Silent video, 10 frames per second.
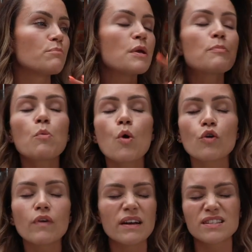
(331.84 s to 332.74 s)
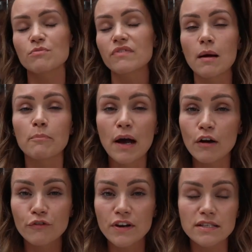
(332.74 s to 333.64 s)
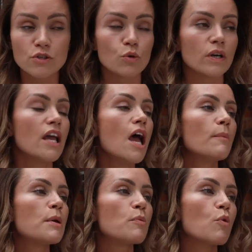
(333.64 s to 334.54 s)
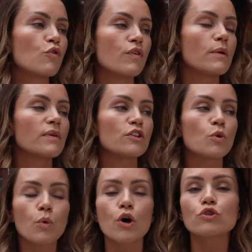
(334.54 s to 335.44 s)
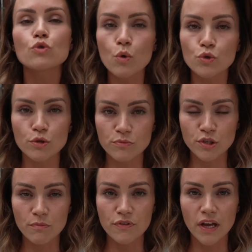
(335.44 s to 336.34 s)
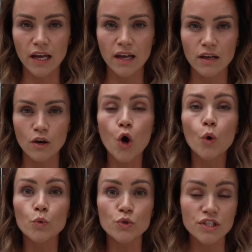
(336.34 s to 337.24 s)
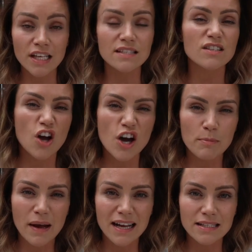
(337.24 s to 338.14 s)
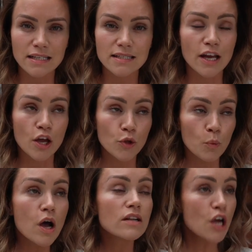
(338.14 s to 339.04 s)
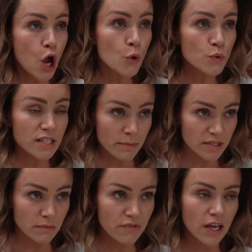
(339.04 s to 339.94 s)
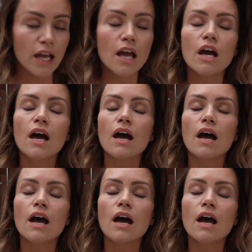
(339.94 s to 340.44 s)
people walk around something, I'm paraphrasing totally. People walk around like the world owes them something. Owes, that's hard in my accent to say. The world owes them something.